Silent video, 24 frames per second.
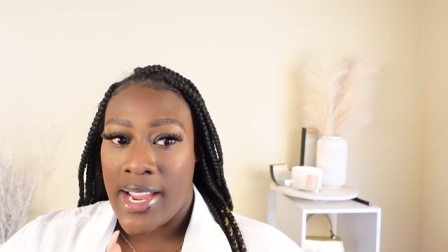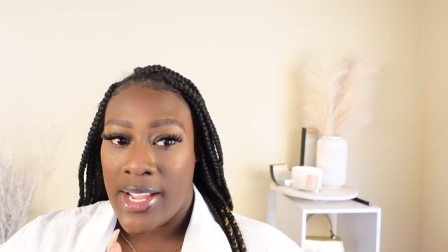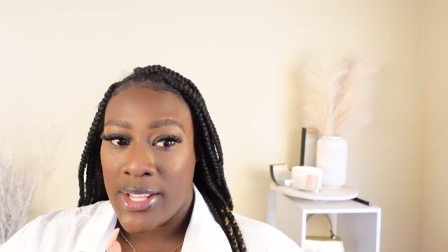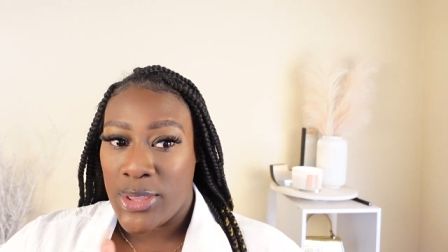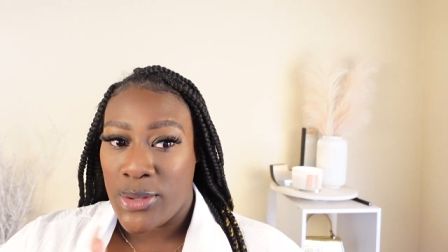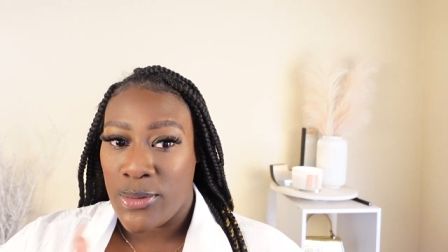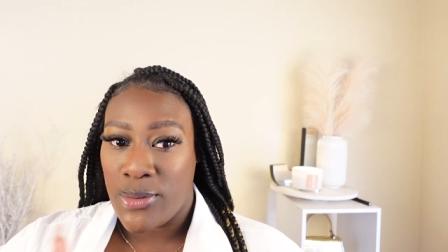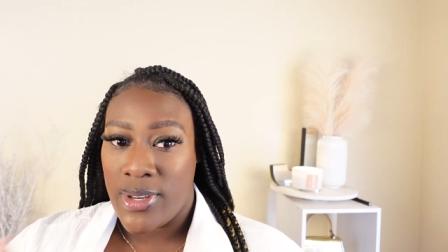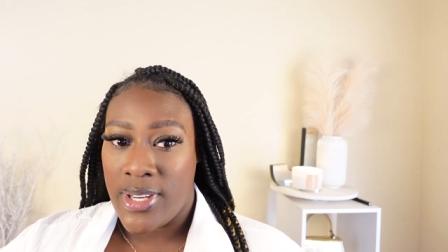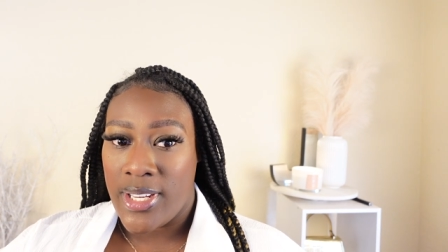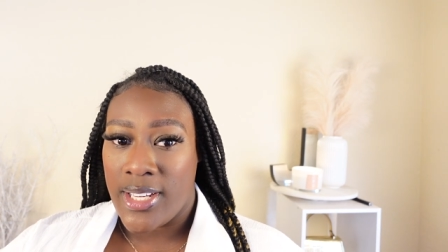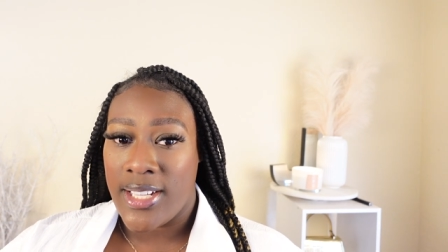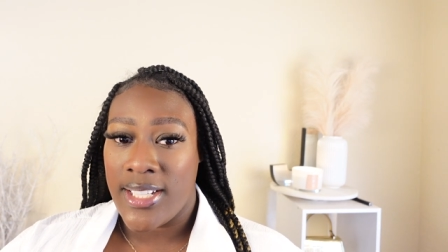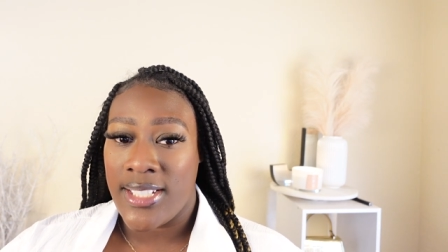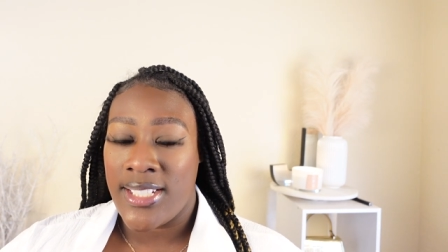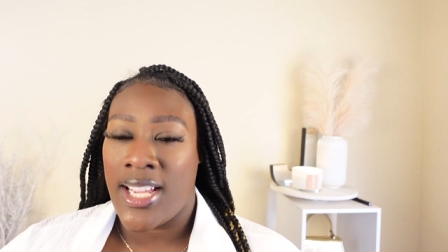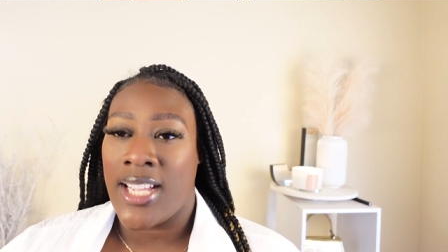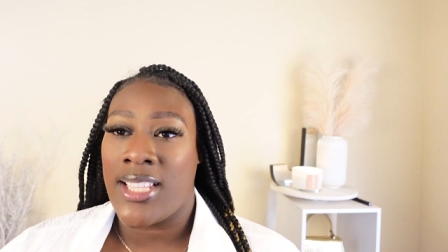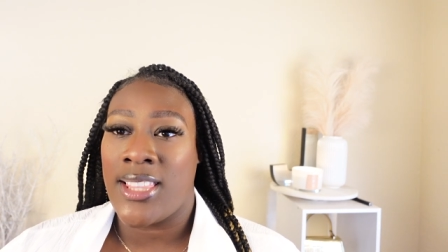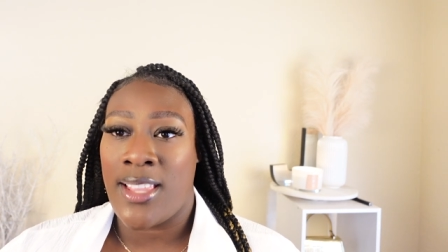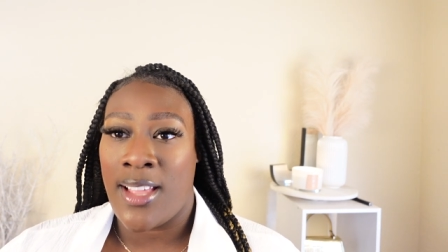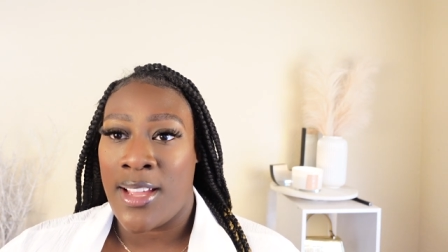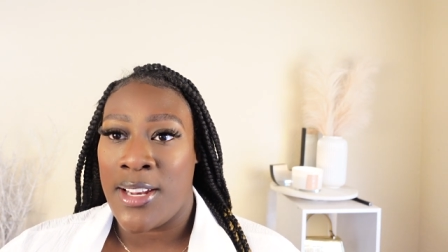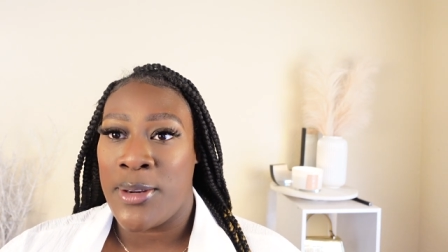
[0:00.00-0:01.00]
at 3 because
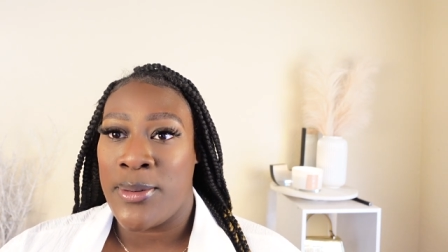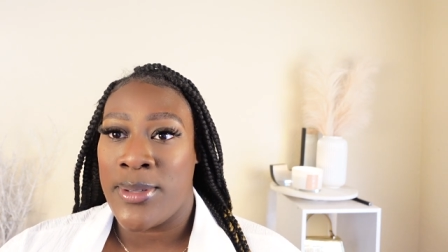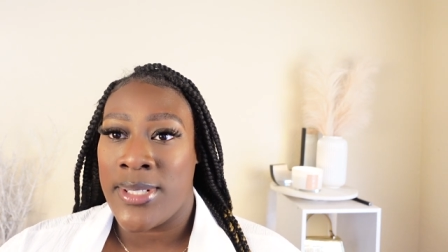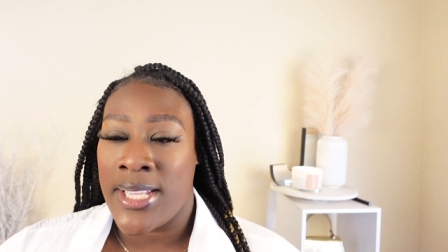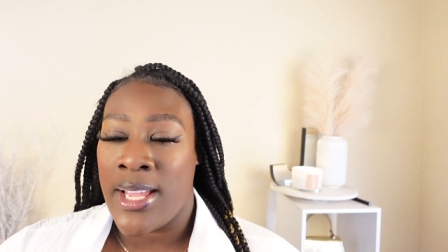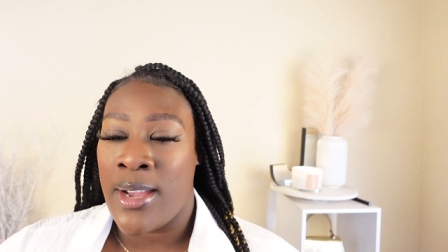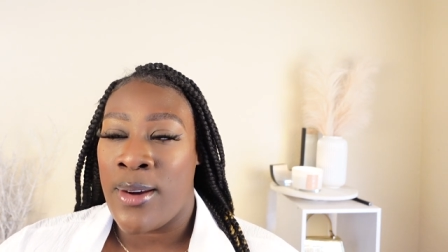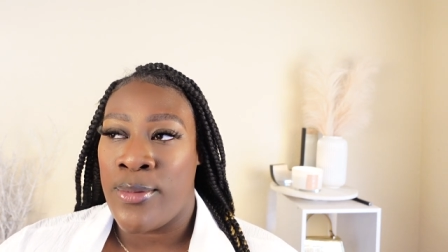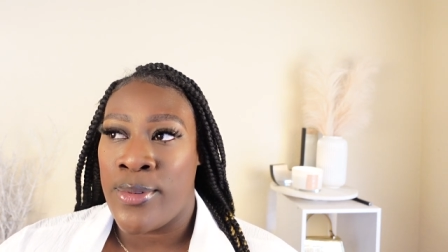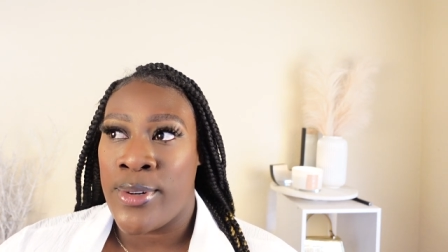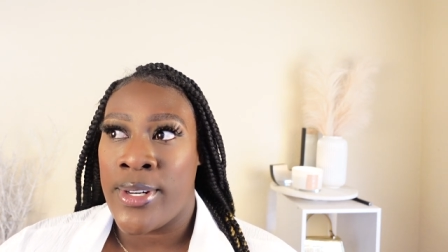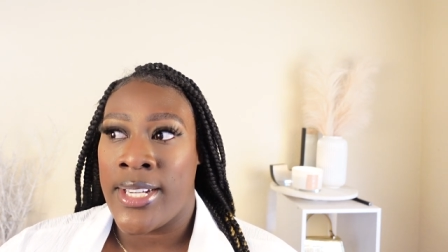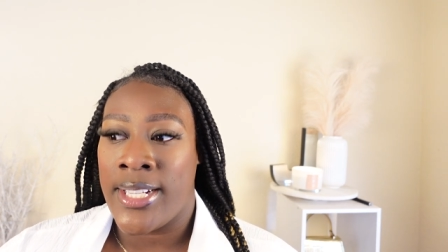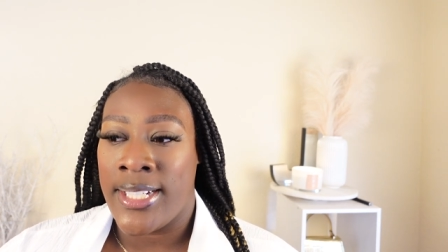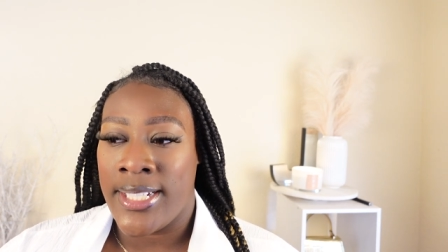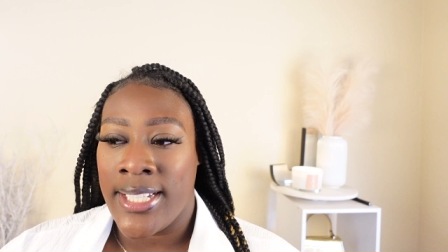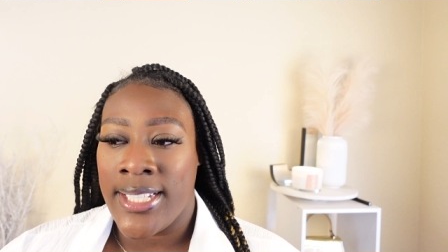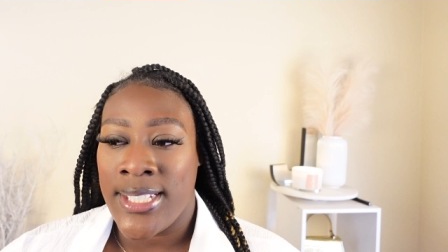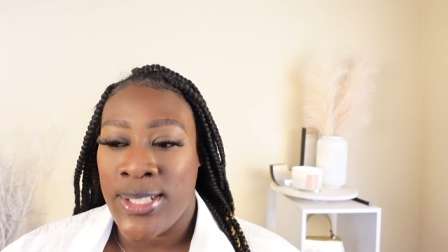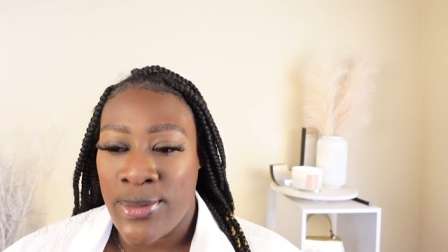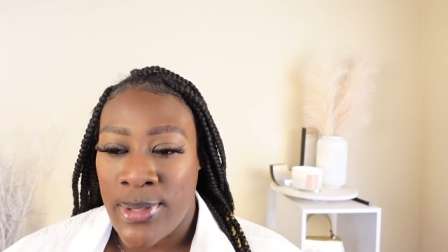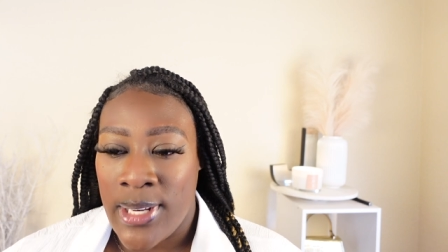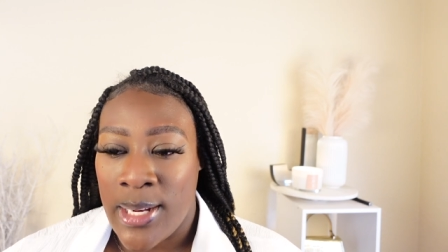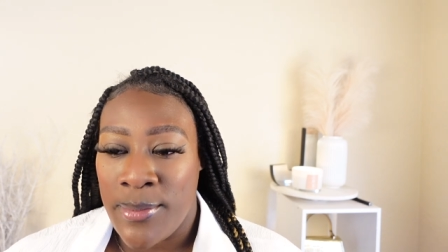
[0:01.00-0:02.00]
I thought it was at 1.
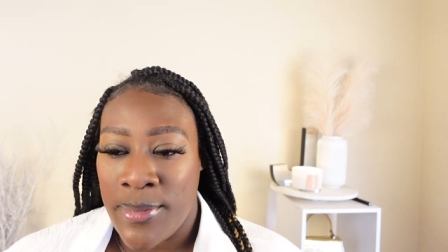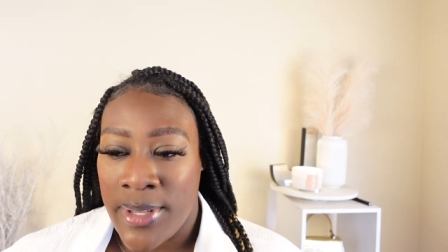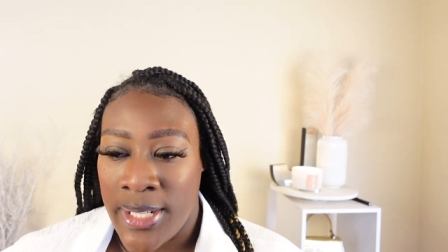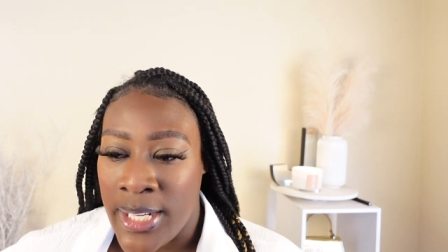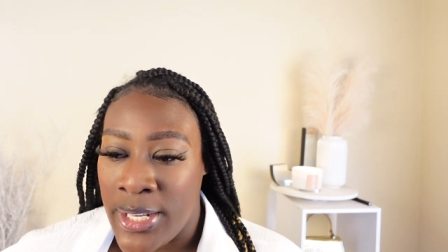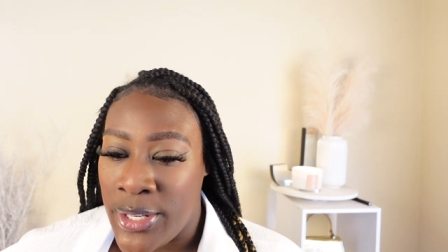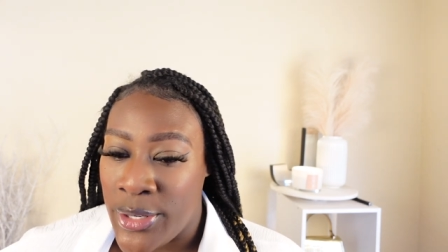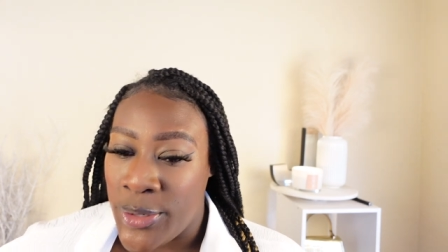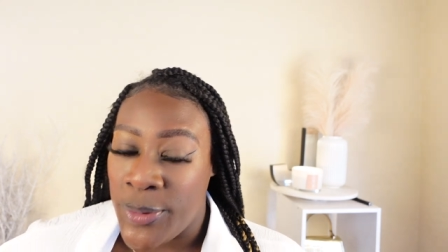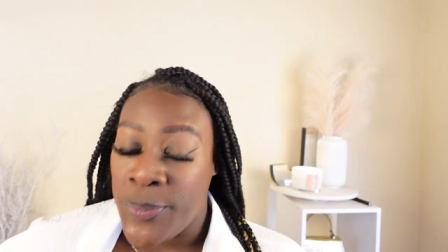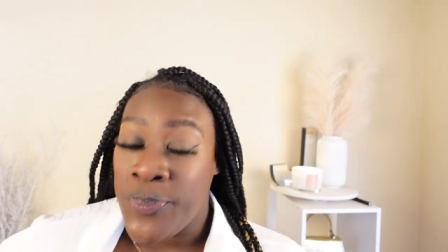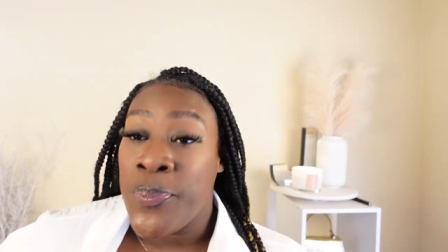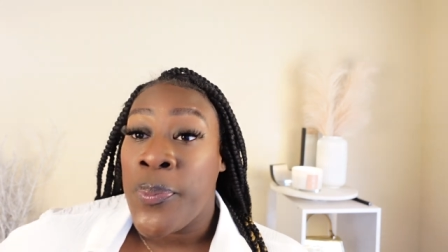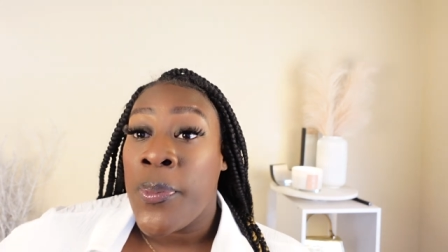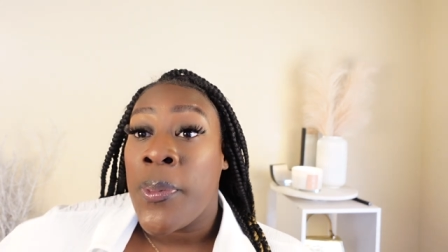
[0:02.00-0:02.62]
That's what I'm going to do.